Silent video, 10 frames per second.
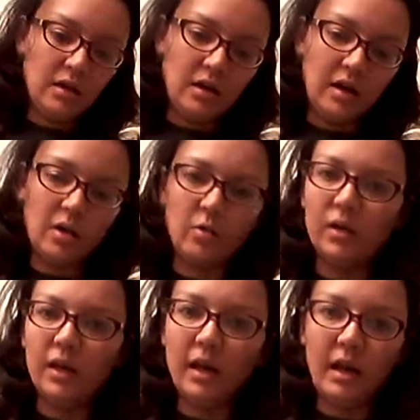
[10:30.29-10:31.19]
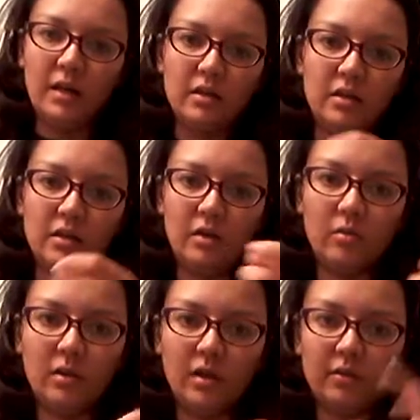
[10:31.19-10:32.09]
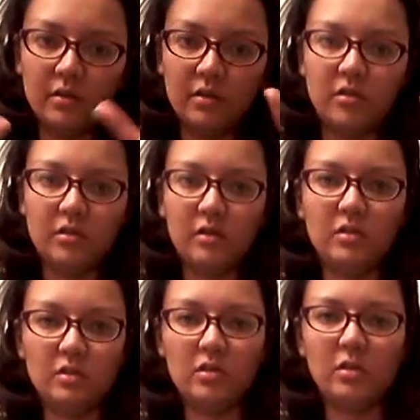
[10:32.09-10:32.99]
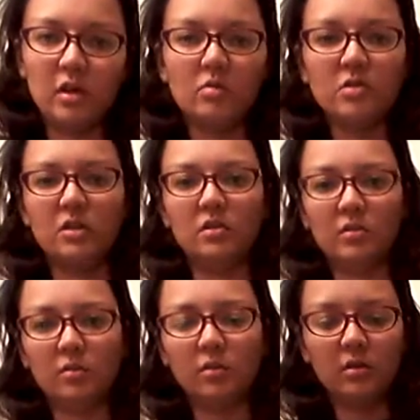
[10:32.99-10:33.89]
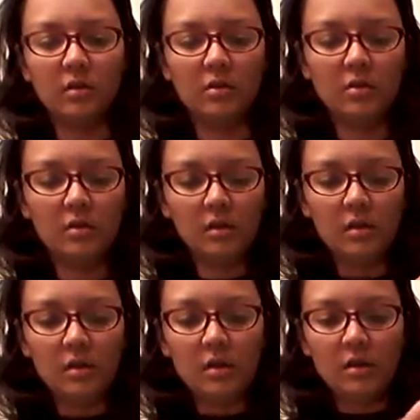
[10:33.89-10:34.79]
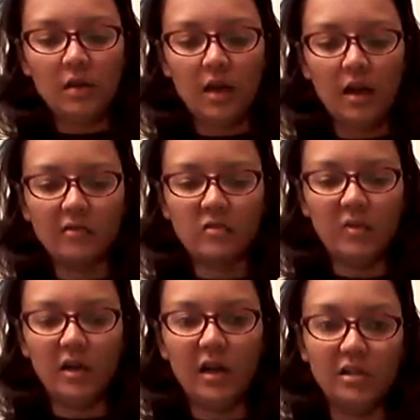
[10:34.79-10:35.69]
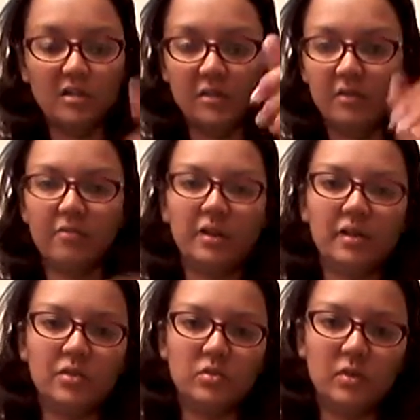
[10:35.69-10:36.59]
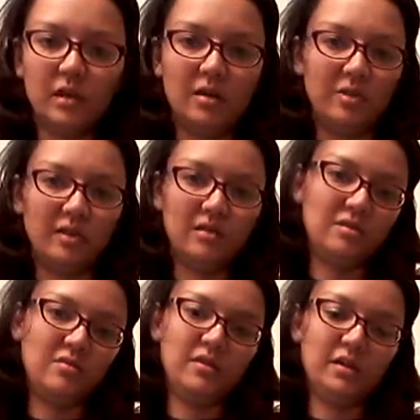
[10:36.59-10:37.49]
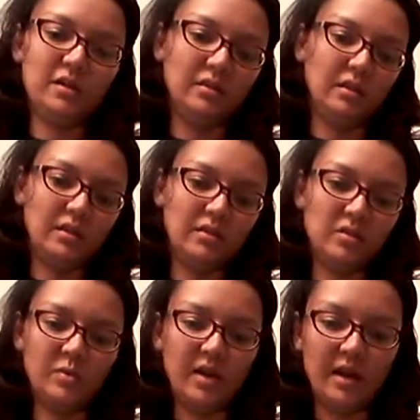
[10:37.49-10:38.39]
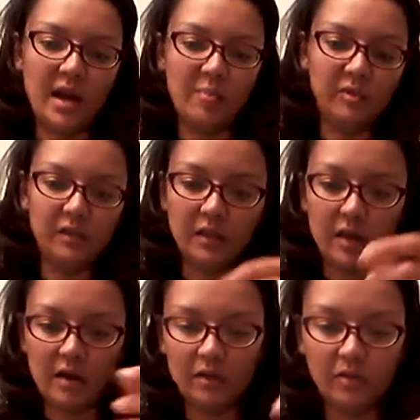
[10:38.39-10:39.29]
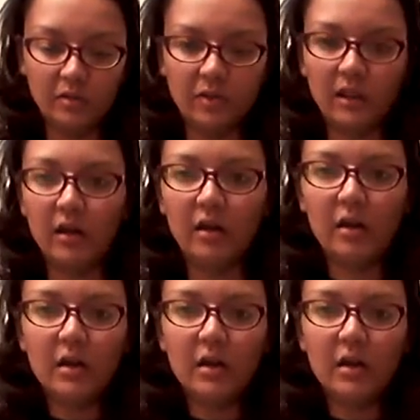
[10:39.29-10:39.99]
Aquanet, you know, whatever is your go-to hairspray. I just love Redken 28 because it frickin' like could spray an apple in the air and hold it there.